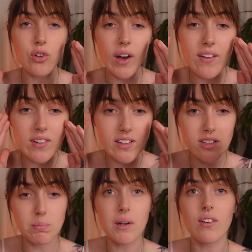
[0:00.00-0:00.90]
You haven't
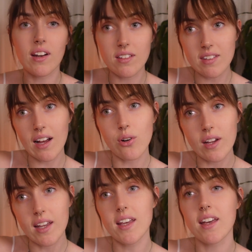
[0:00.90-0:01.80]
experienced out
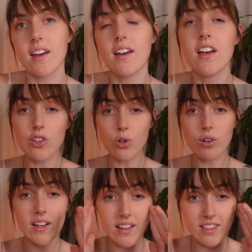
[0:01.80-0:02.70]
here.
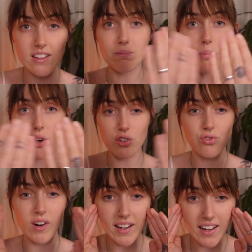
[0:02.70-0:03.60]
You're in this box
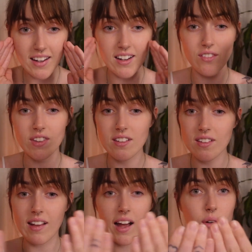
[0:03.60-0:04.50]
right here. This
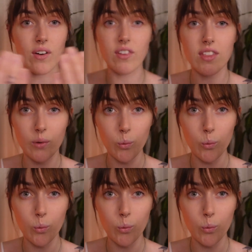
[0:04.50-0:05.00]
is how everything